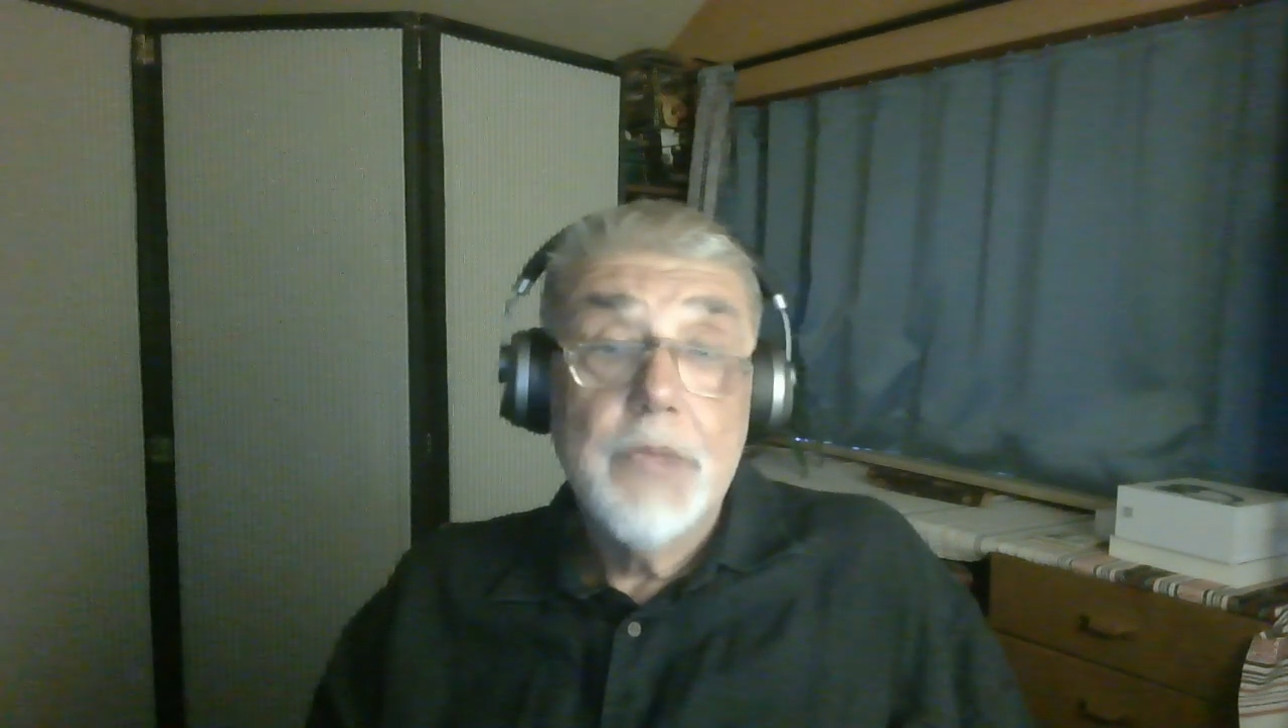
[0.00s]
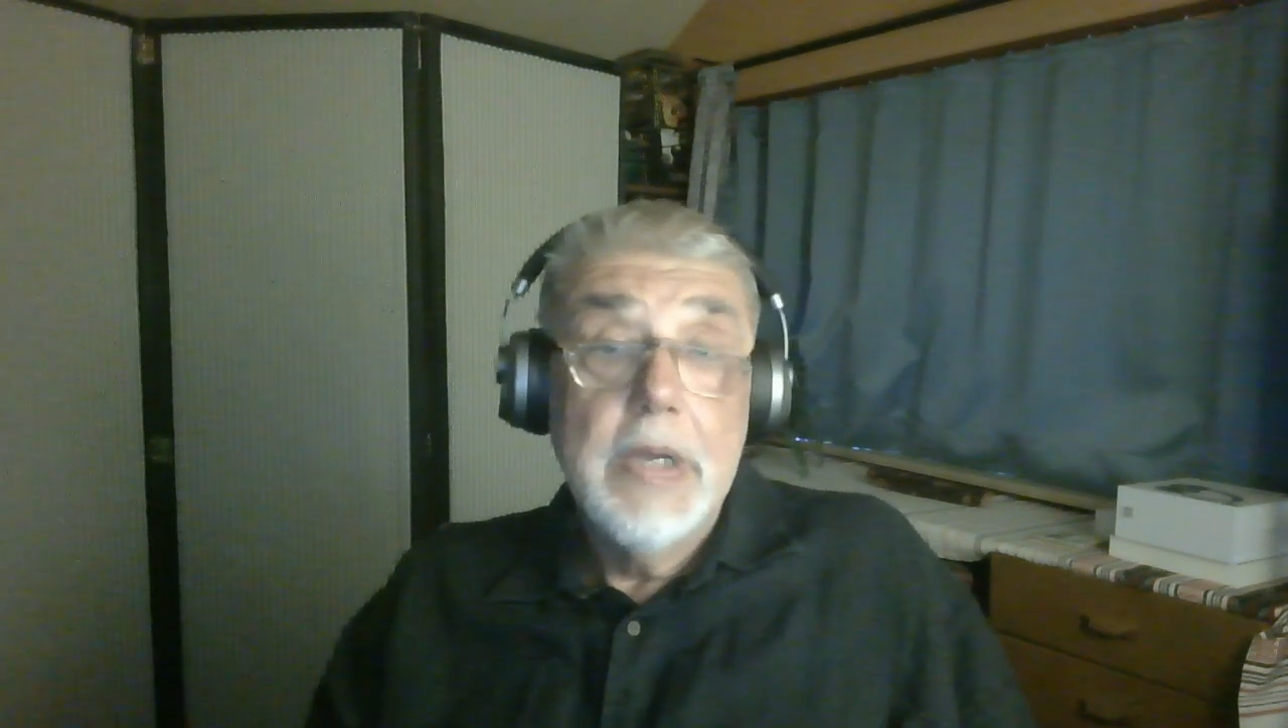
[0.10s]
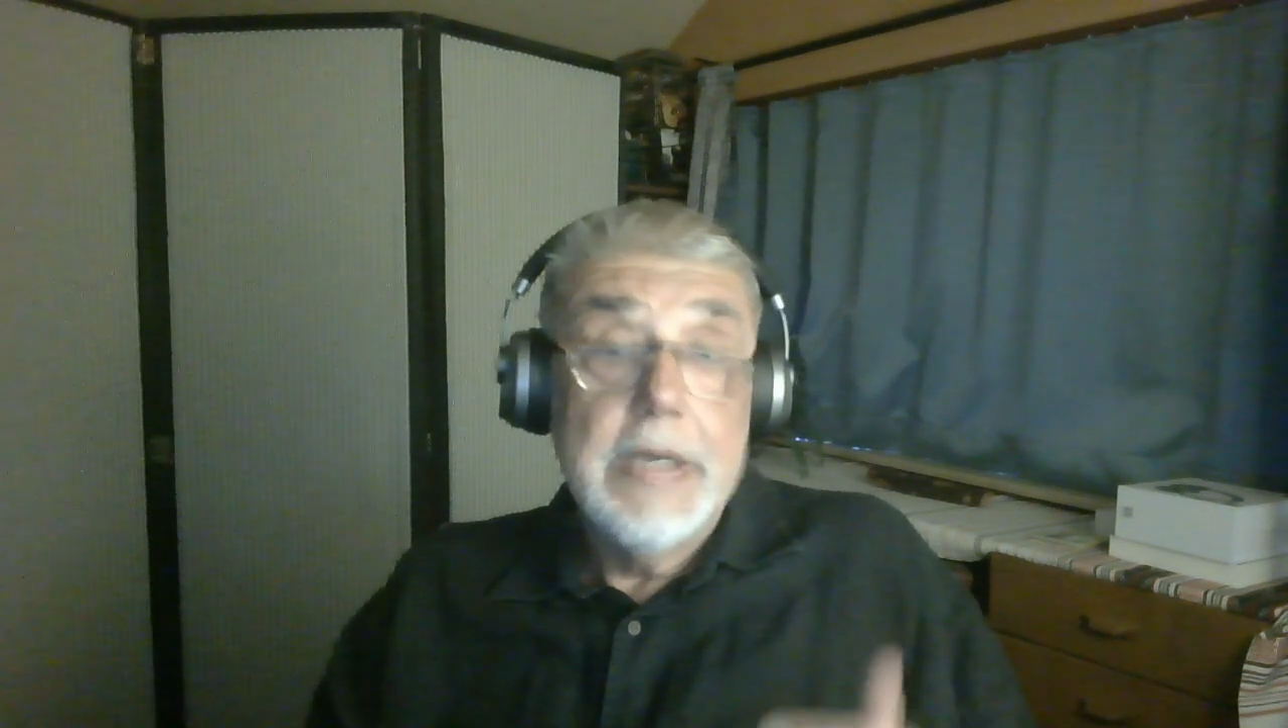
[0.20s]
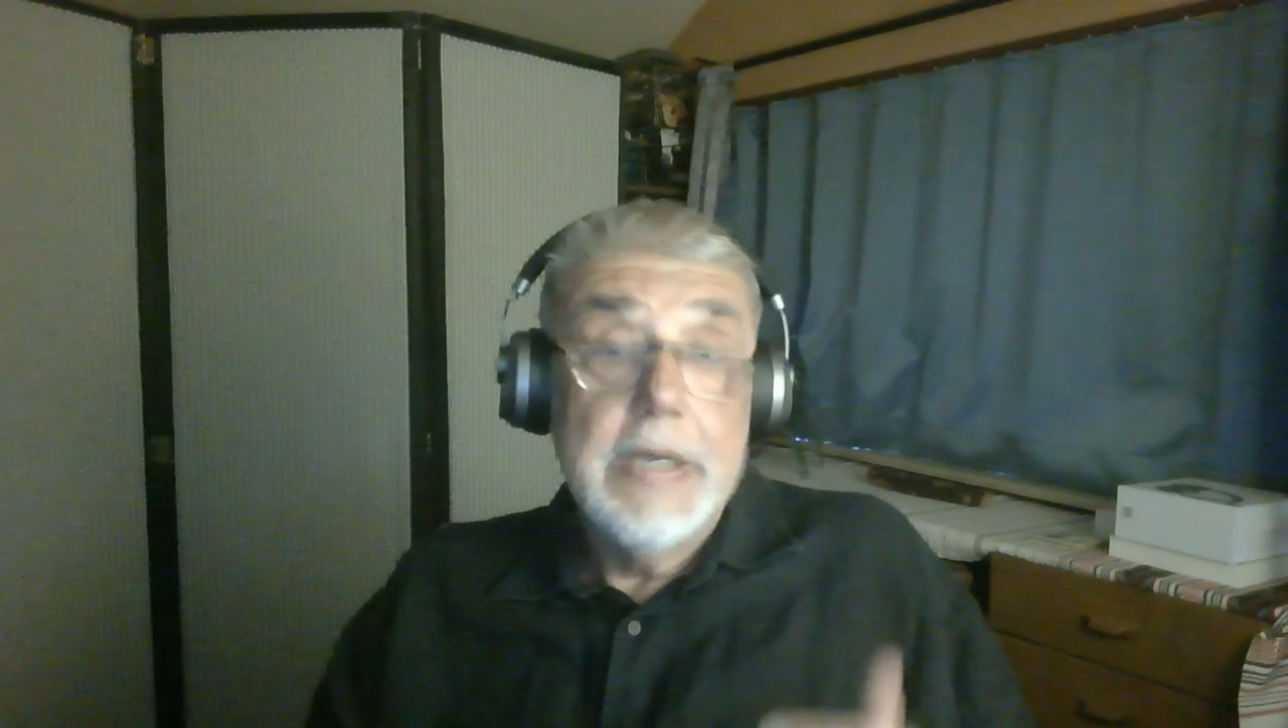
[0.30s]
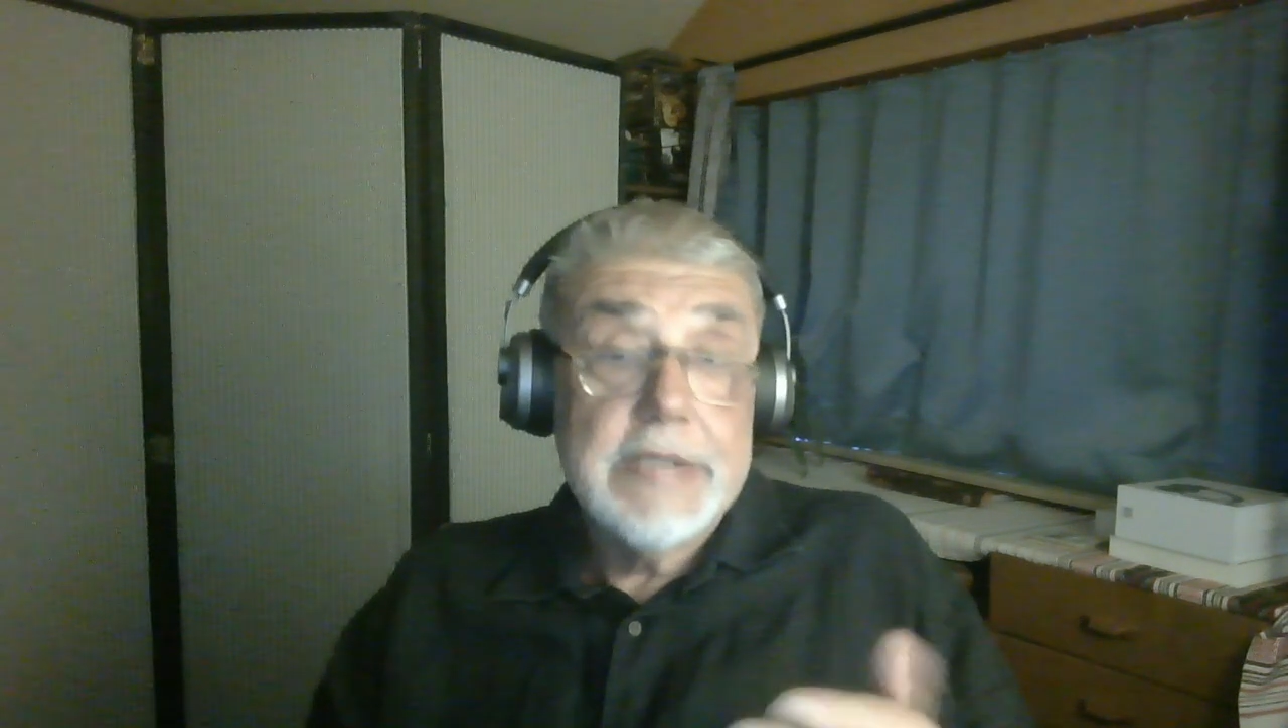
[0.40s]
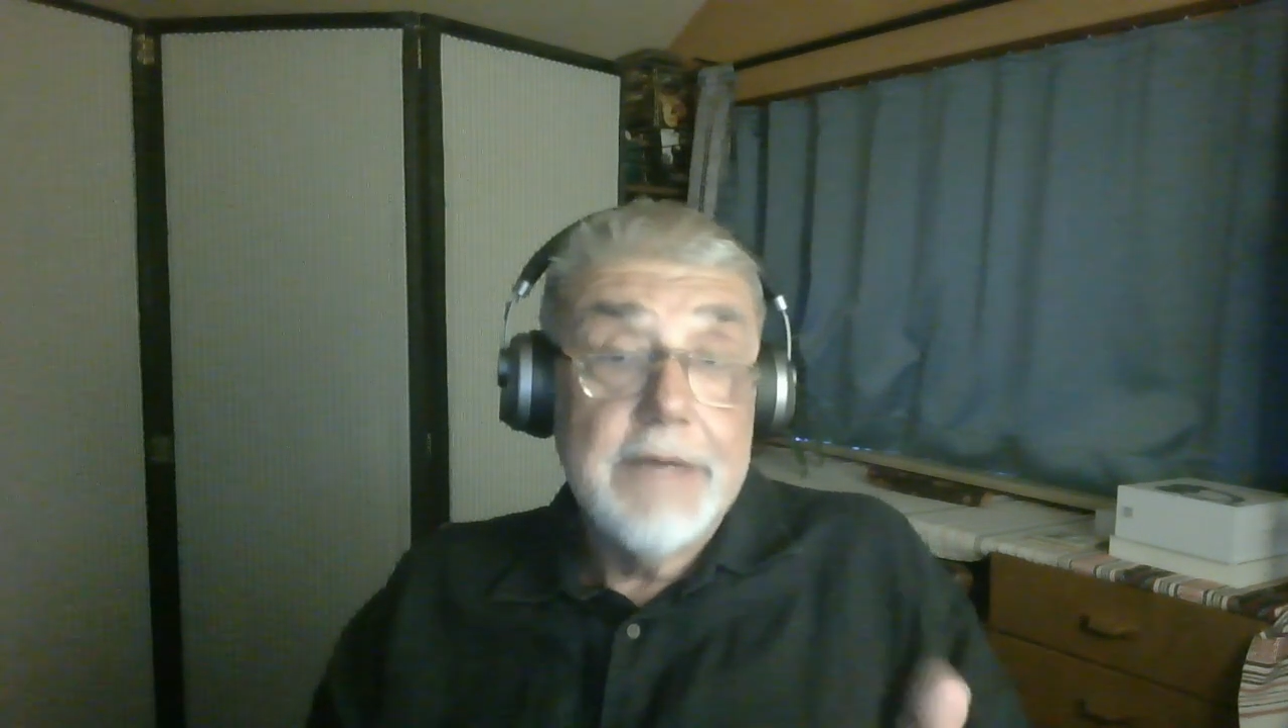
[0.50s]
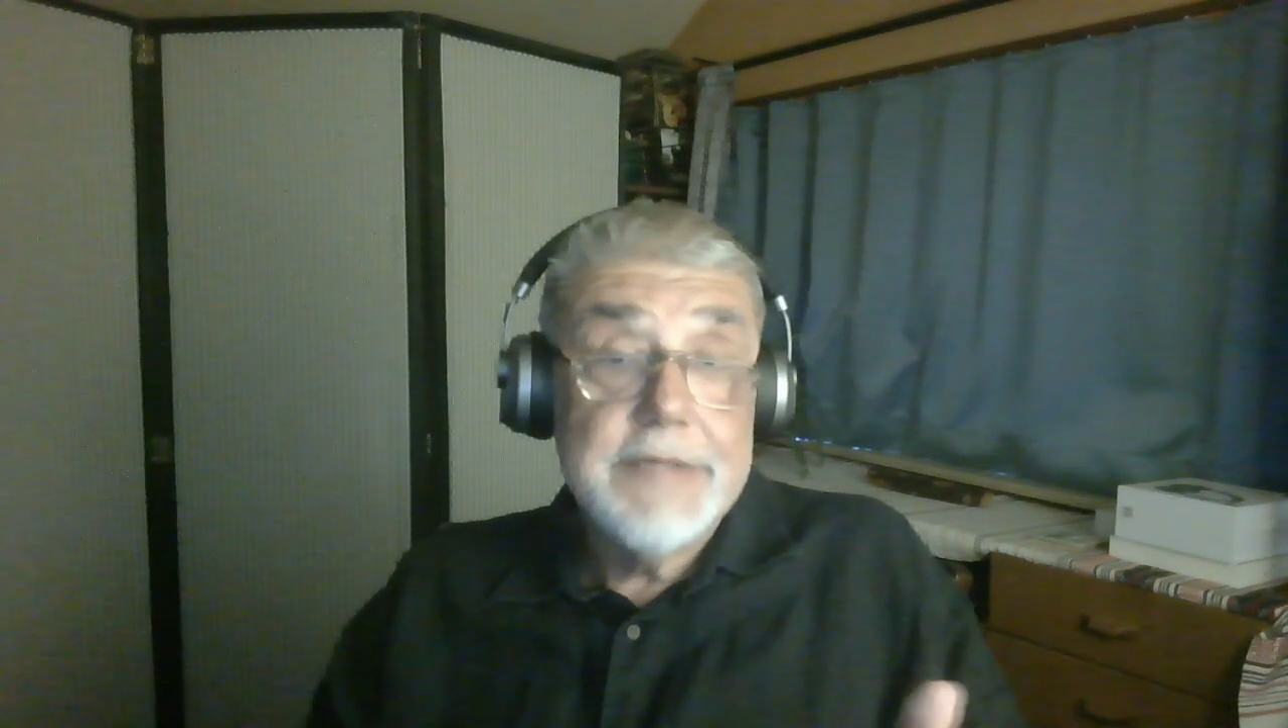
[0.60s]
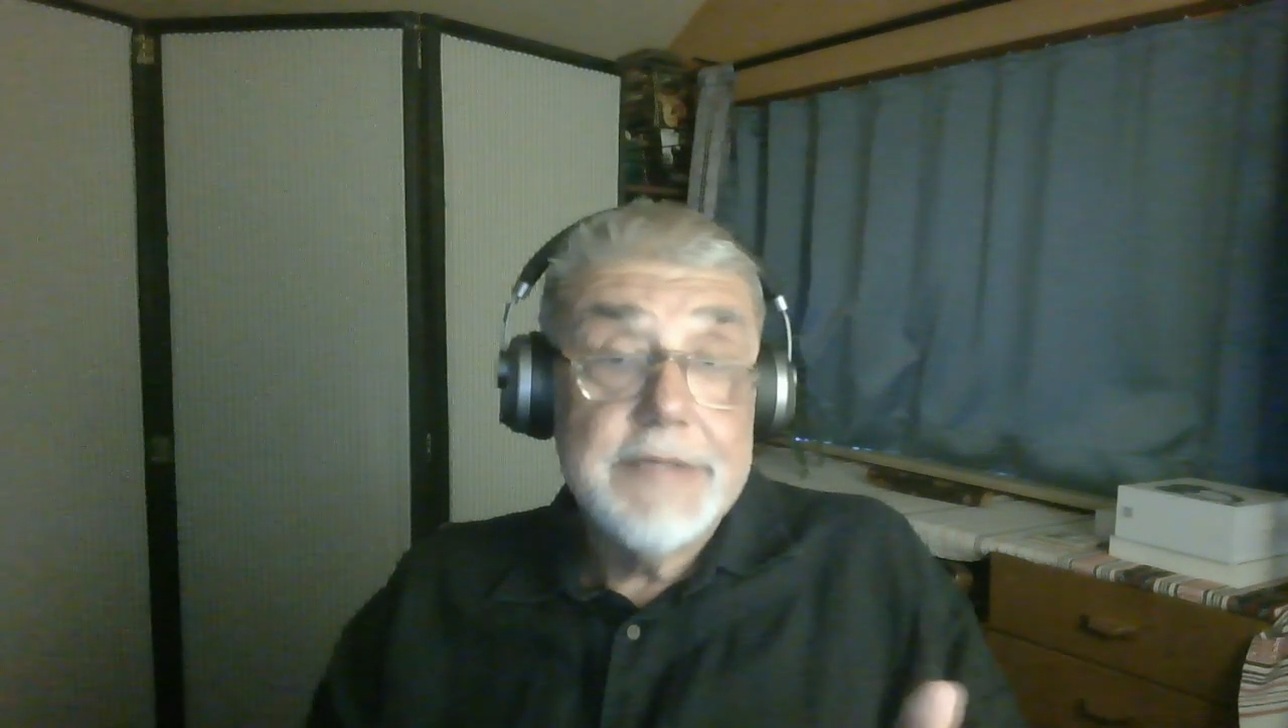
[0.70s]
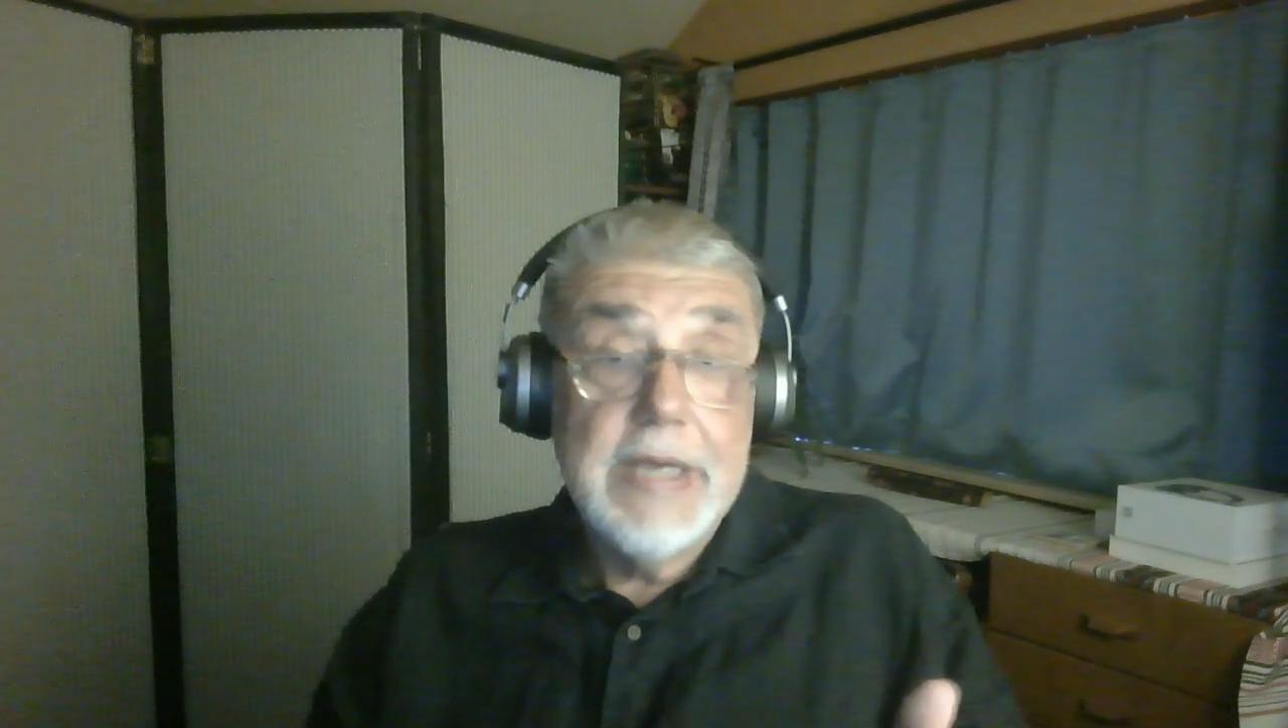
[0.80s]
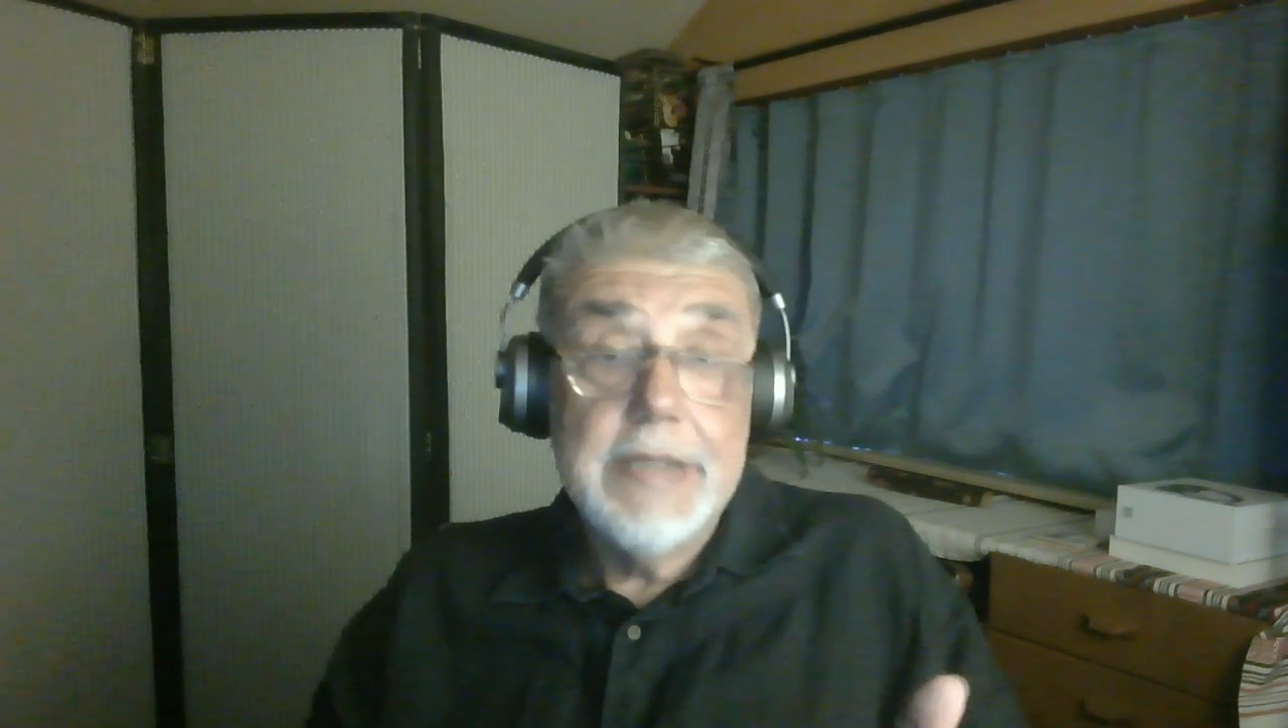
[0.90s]
as I've
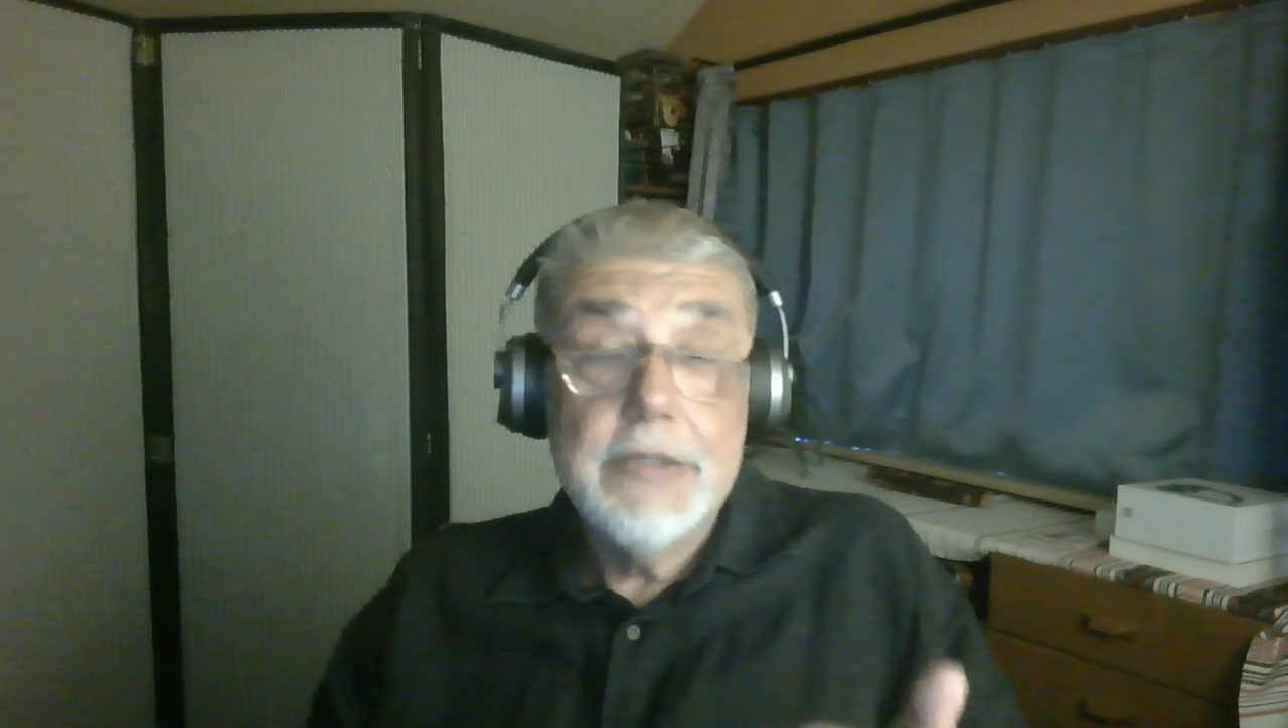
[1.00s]
said,